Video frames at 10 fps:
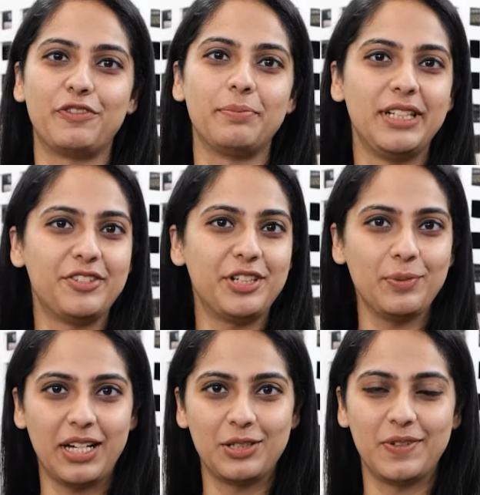our Military
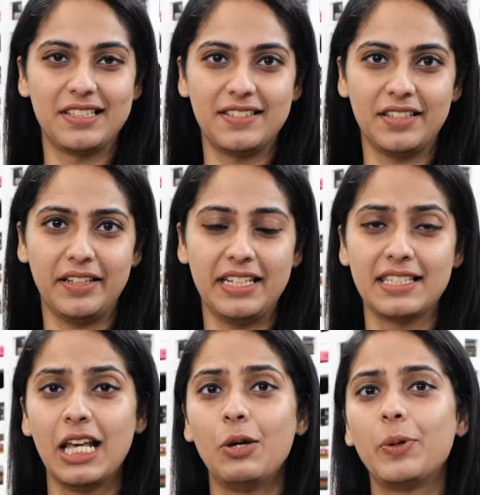101 series
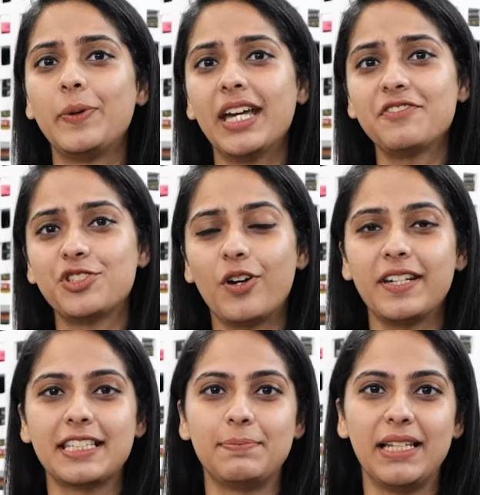where we have short
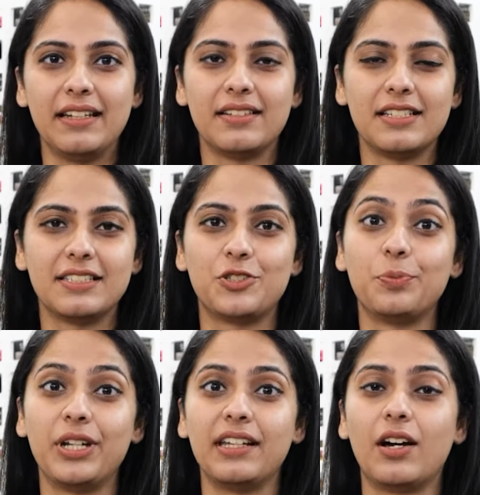explainers to
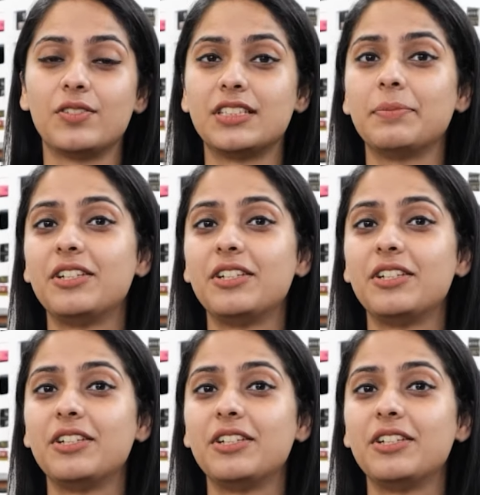bring out some